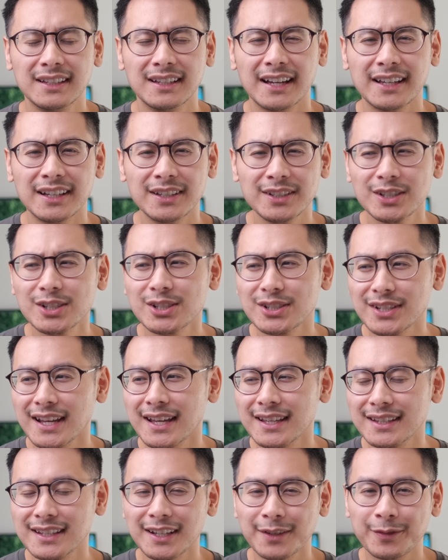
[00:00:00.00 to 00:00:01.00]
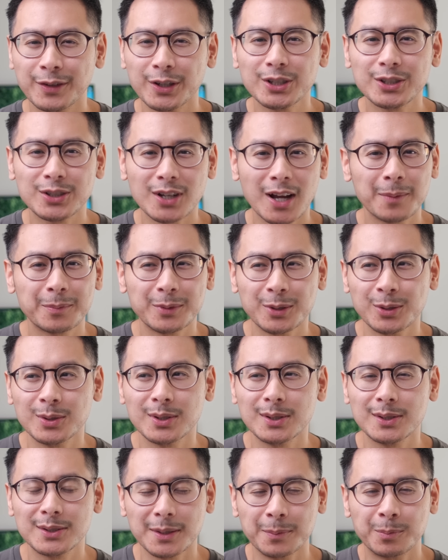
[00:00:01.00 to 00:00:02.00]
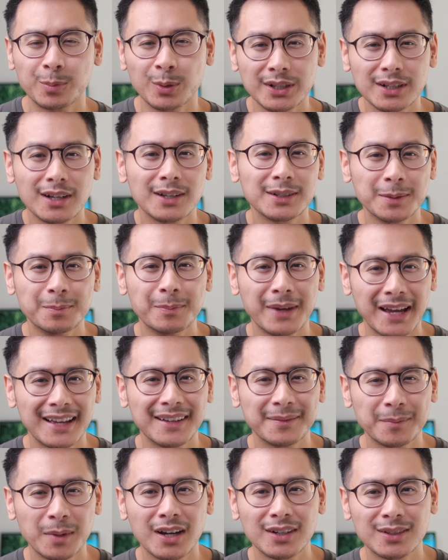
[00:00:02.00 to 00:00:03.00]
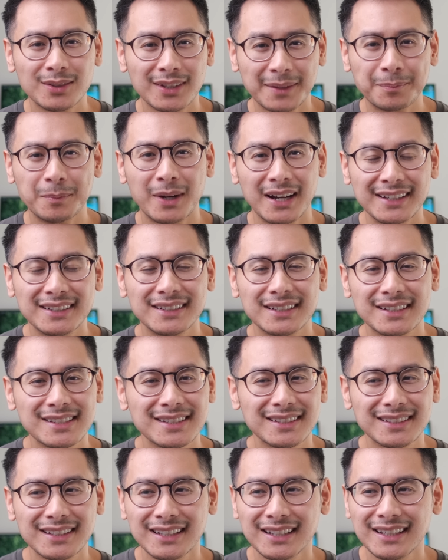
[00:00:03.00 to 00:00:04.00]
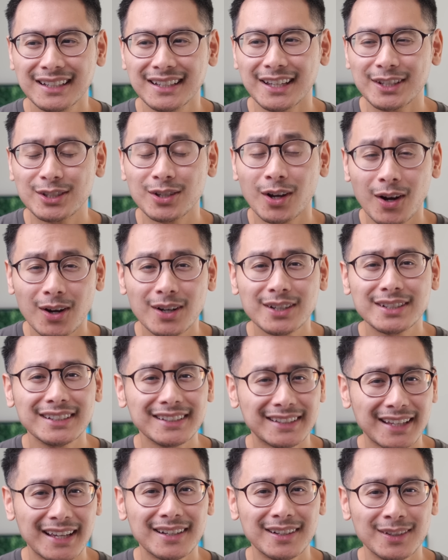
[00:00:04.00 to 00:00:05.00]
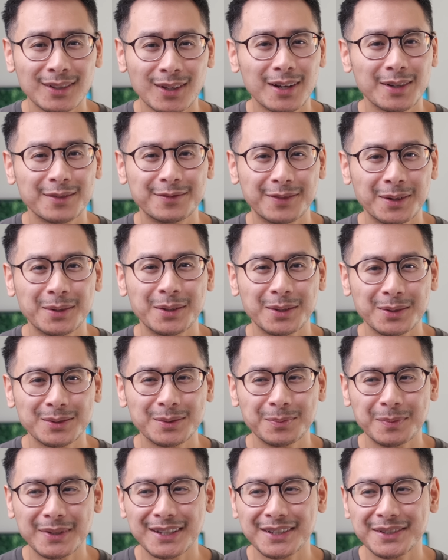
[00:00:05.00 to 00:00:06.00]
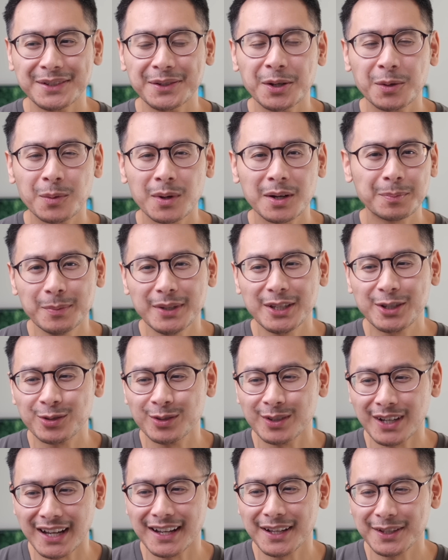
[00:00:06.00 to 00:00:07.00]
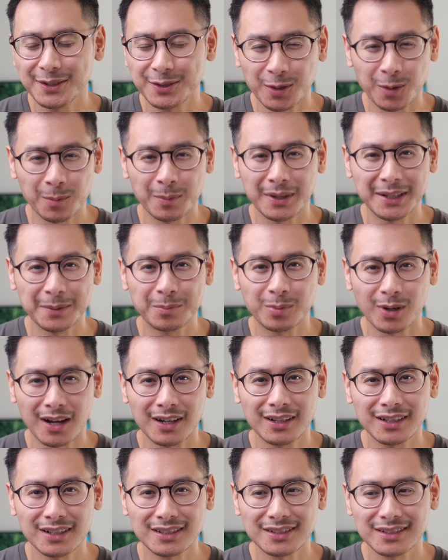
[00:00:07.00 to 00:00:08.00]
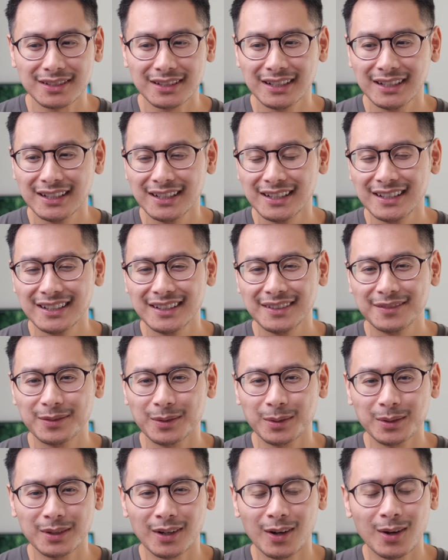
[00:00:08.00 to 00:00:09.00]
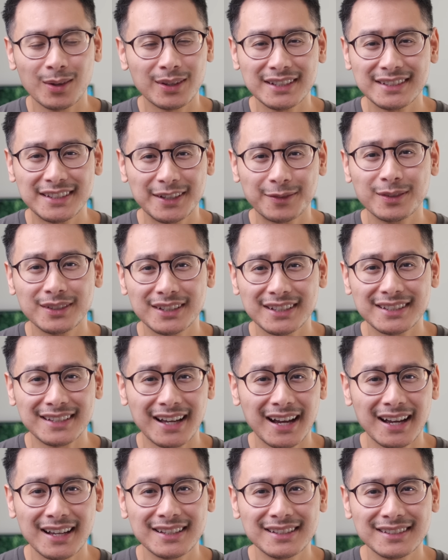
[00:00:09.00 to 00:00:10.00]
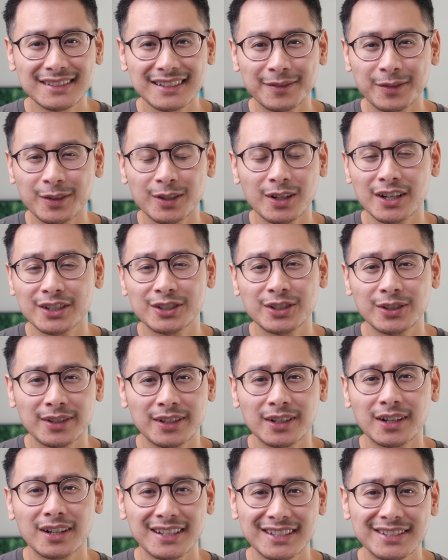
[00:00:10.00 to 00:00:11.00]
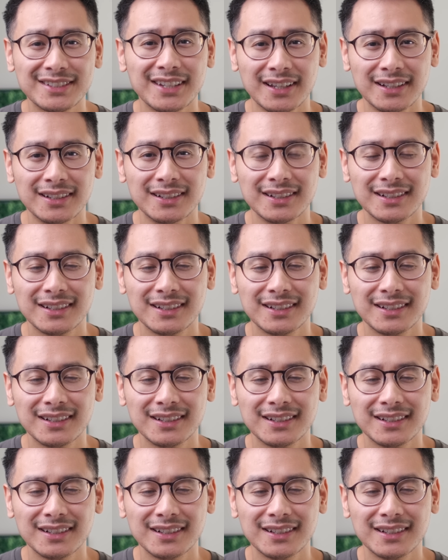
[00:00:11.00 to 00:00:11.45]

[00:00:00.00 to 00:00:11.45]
I understand that if your shop uses a print-on-demand model like mine does, it's hard to get a lot of photos because you don't want to be creating so many products for all these different designs if you're not sure they're gonna sell.